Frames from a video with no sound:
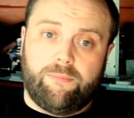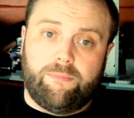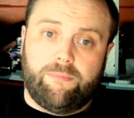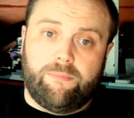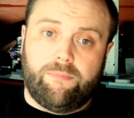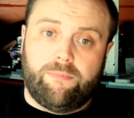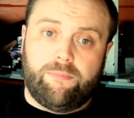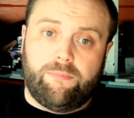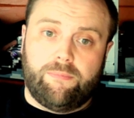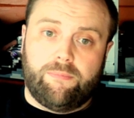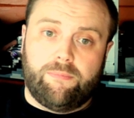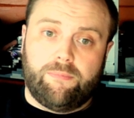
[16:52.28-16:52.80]

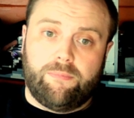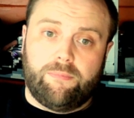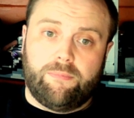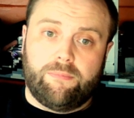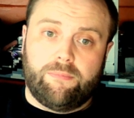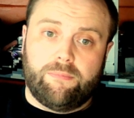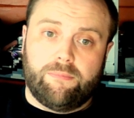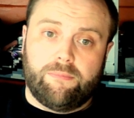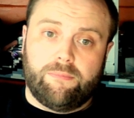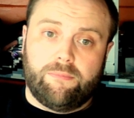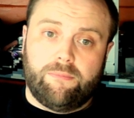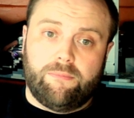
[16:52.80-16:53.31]

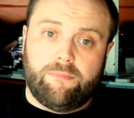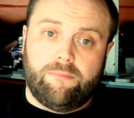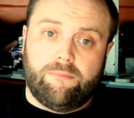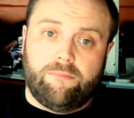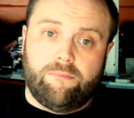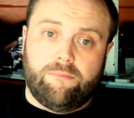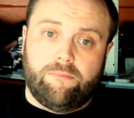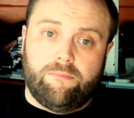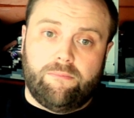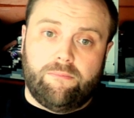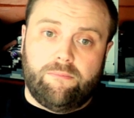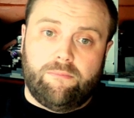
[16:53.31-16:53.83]

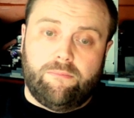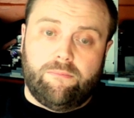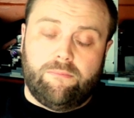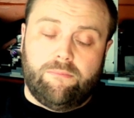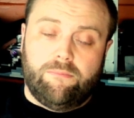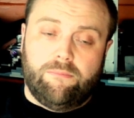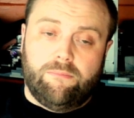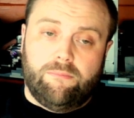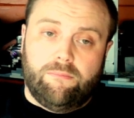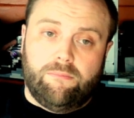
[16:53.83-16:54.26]
(no one is talking)